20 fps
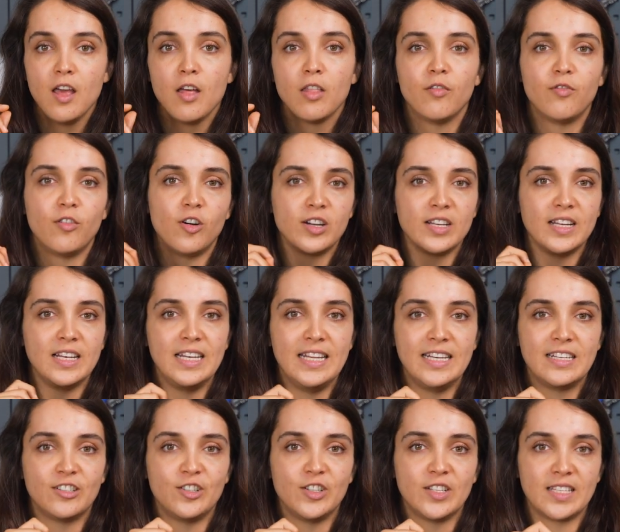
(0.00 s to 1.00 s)
The
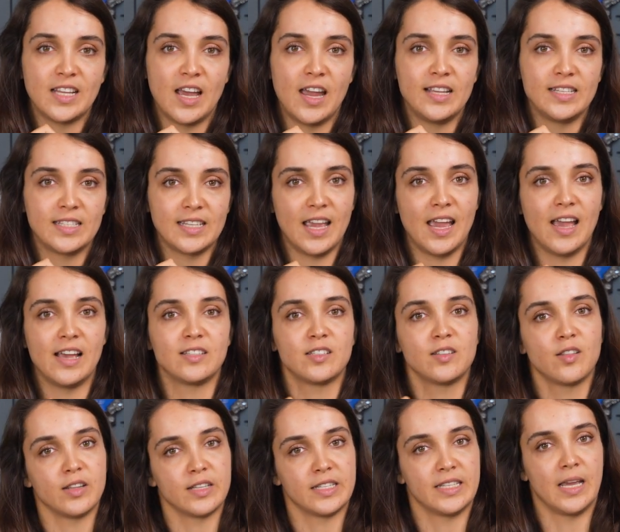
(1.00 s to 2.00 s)
14-liter size has
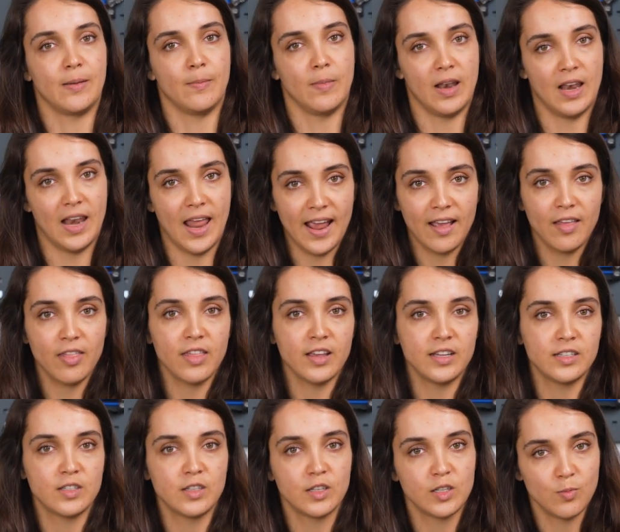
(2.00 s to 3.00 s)
the same length
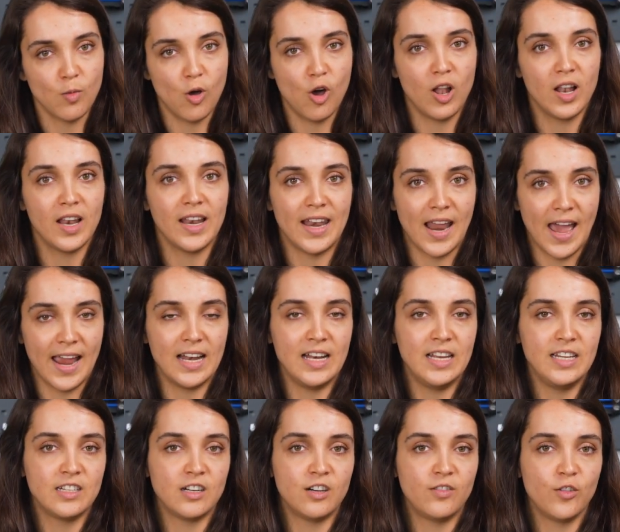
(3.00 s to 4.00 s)
as the small
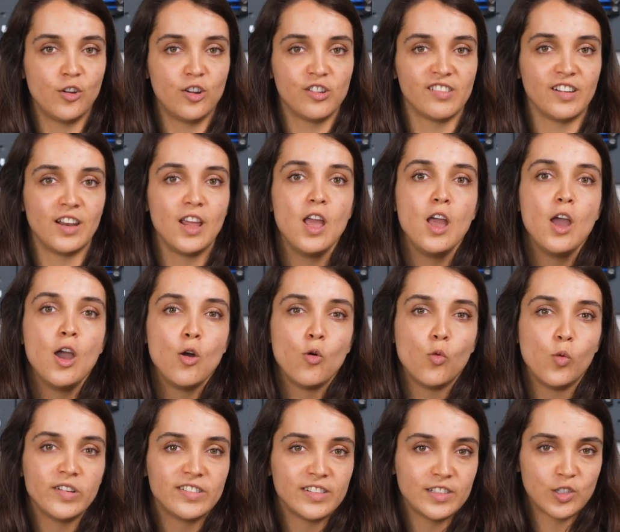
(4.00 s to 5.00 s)
9-liter version,
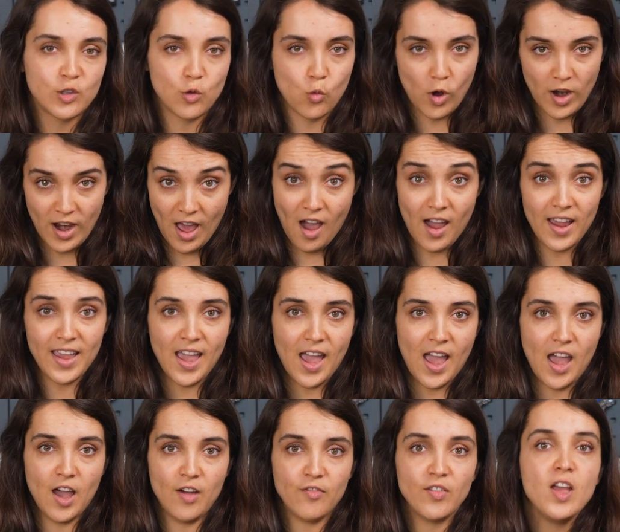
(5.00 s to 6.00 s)
which is the one I
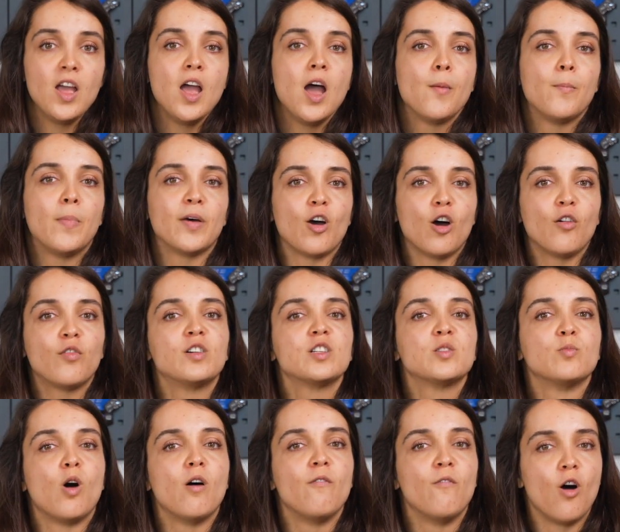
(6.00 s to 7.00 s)
have, but
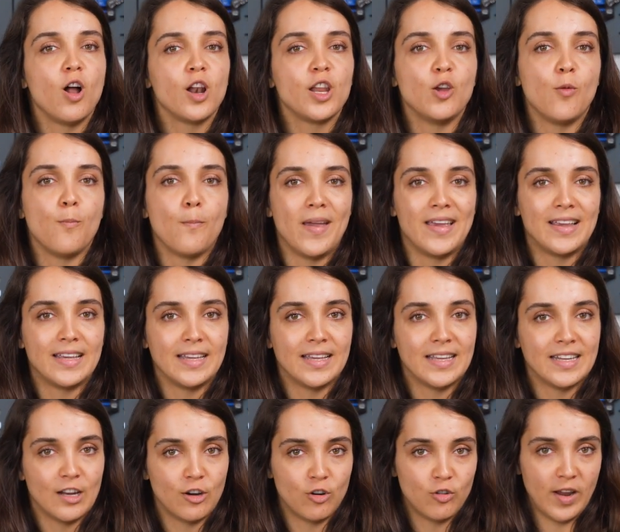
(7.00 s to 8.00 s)
offers more volume, making
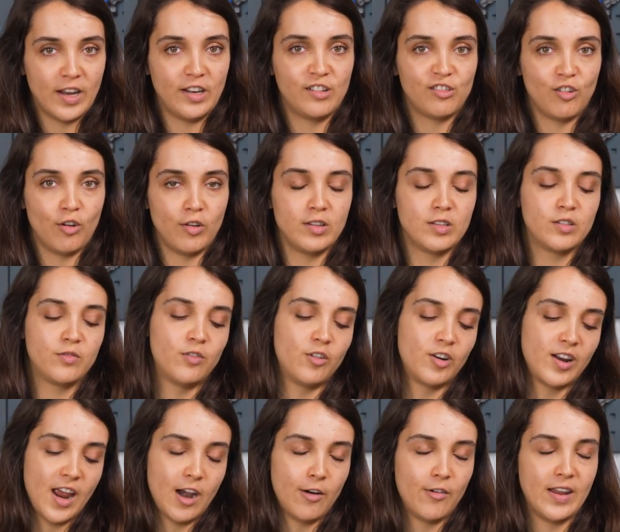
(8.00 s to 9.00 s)
it a great choice for
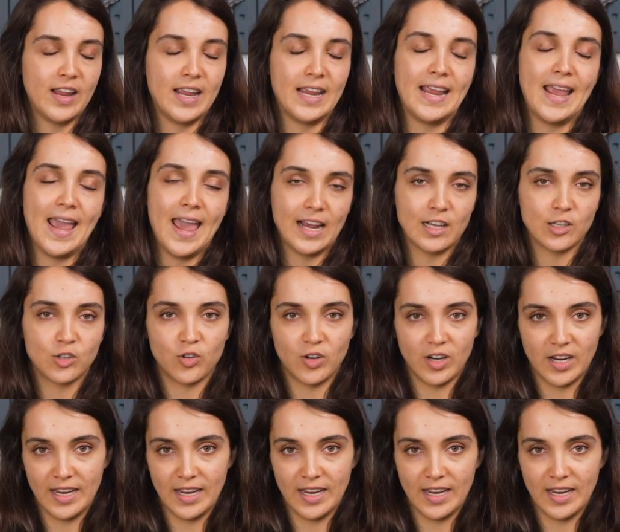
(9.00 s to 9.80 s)
carrying extra